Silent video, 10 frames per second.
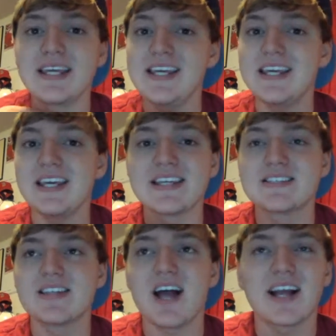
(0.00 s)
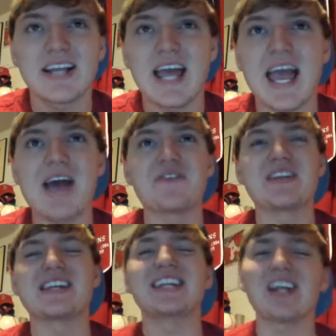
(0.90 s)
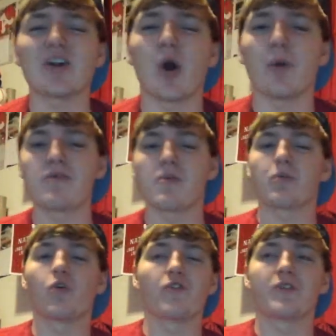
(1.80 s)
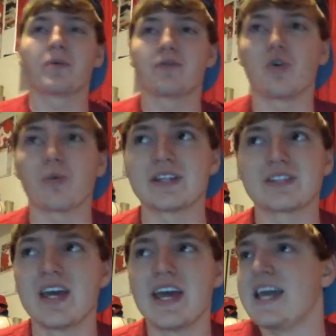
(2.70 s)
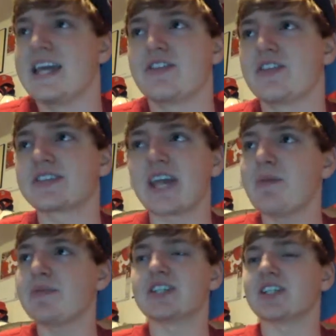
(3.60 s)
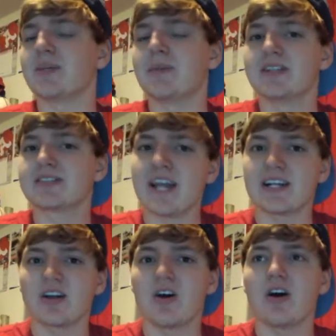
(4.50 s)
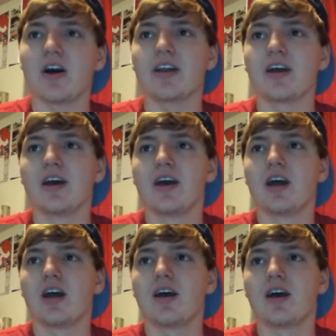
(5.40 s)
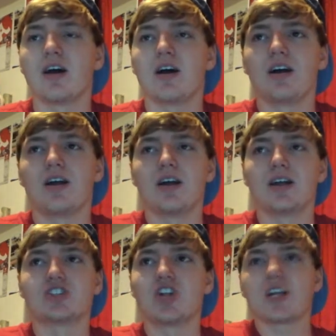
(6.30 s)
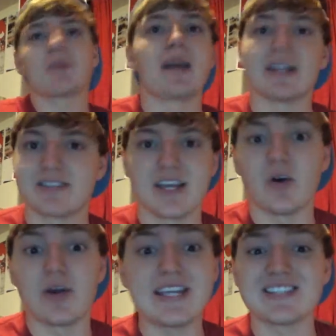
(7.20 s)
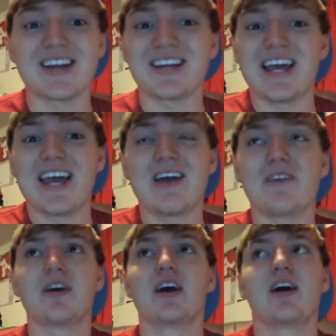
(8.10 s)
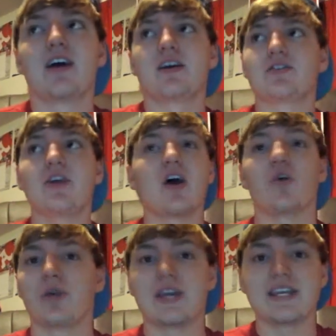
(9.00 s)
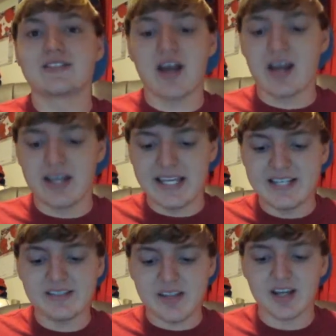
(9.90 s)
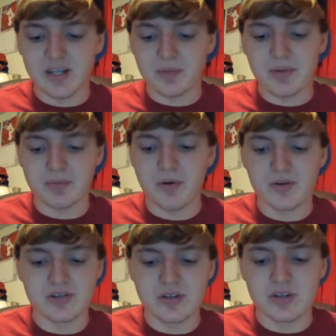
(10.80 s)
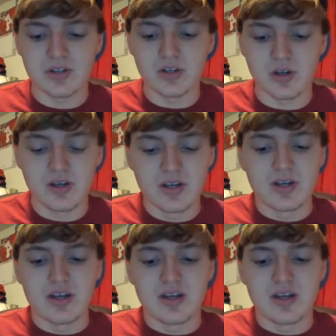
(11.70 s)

He is not going to have near of a performance. This game isn't going to be decided on Johnny Manziel. He's not going to have no. It's not. He's not going to be the person to